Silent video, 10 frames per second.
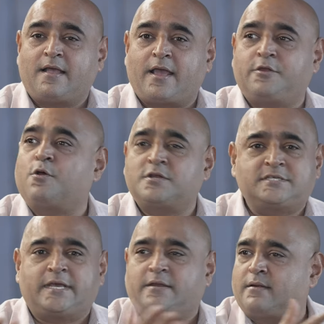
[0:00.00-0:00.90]
And you're going to
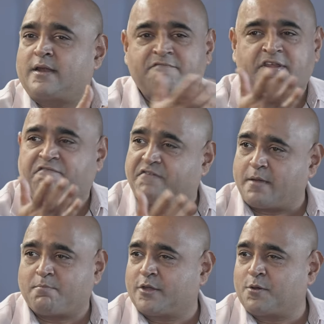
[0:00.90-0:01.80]
see it in every
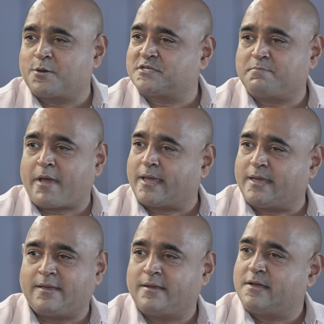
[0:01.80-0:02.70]
frame. You're going to see
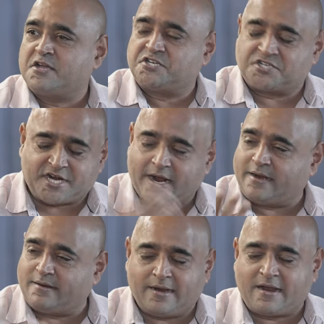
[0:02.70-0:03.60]
Mikey
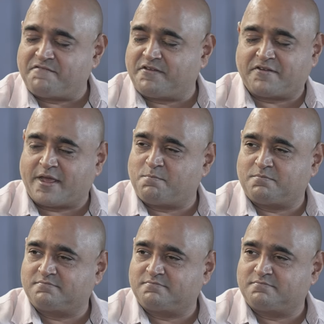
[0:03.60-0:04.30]
shine in every frame.